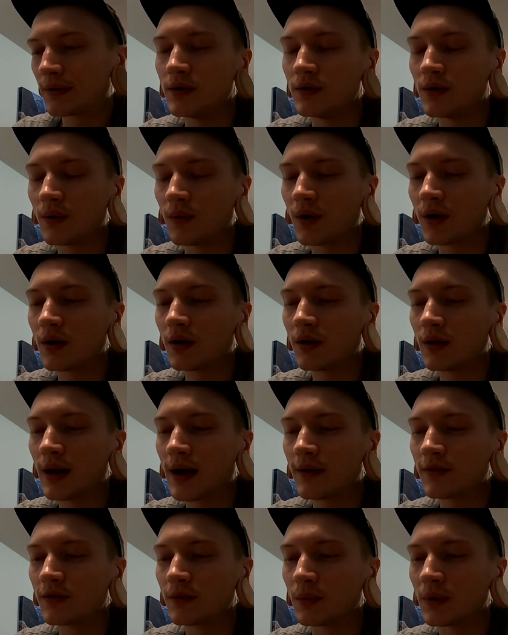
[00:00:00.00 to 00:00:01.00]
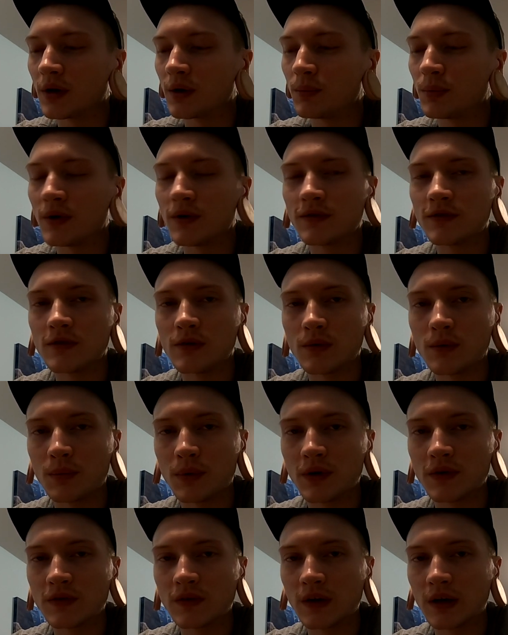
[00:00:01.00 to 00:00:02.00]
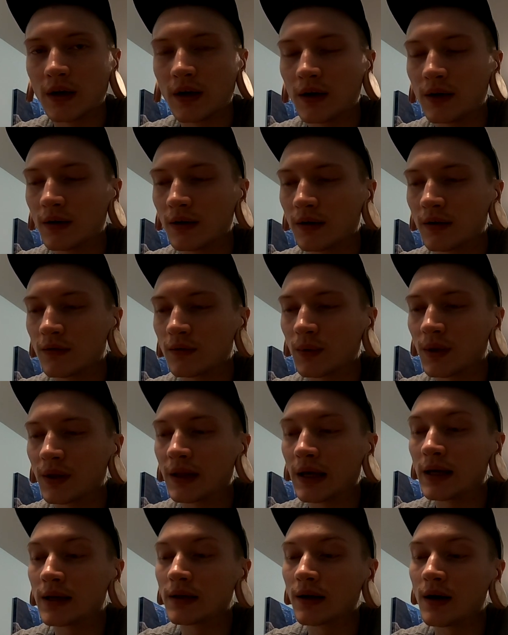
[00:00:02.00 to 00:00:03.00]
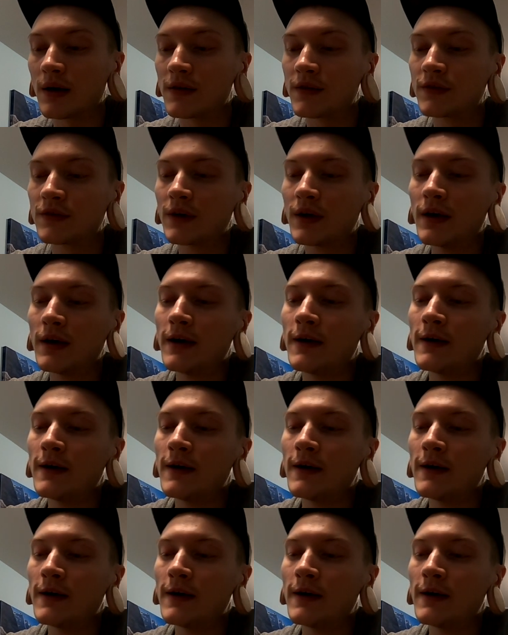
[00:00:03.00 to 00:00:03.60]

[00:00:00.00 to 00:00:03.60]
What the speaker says: You don't want to allow somebody to pierce you with a piercing gun, because what that does